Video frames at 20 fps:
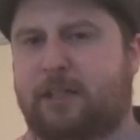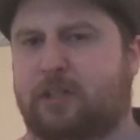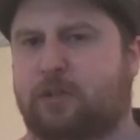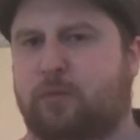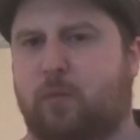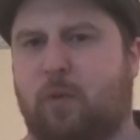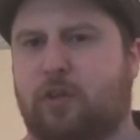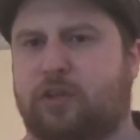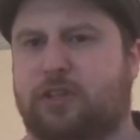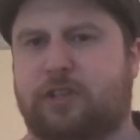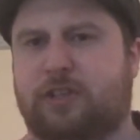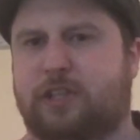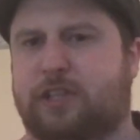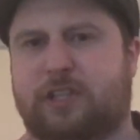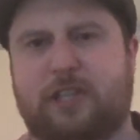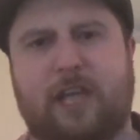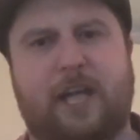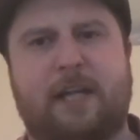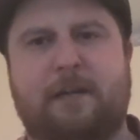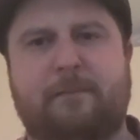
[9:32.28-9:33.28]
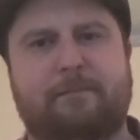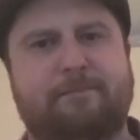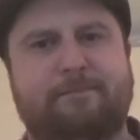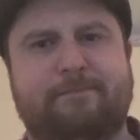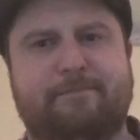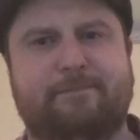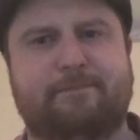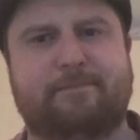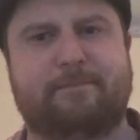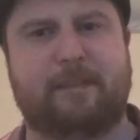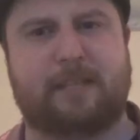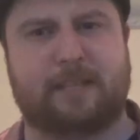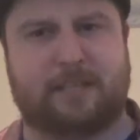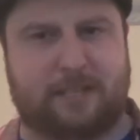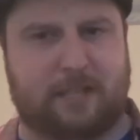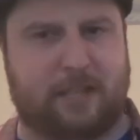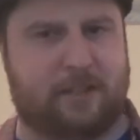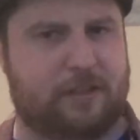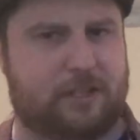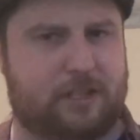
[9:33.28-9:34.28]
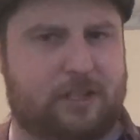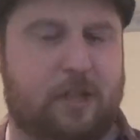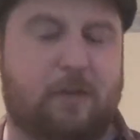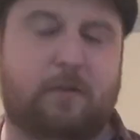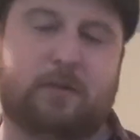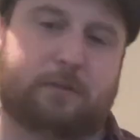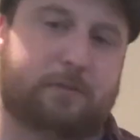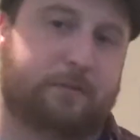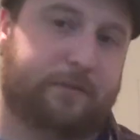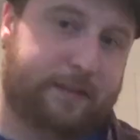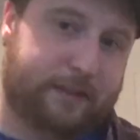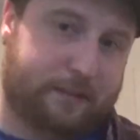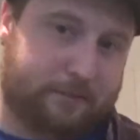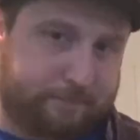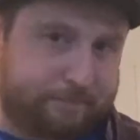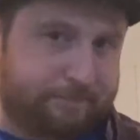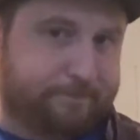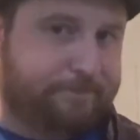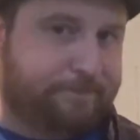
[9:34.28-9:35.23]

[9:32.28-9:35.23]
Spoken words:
wasn't the same as the other Star Wars movies.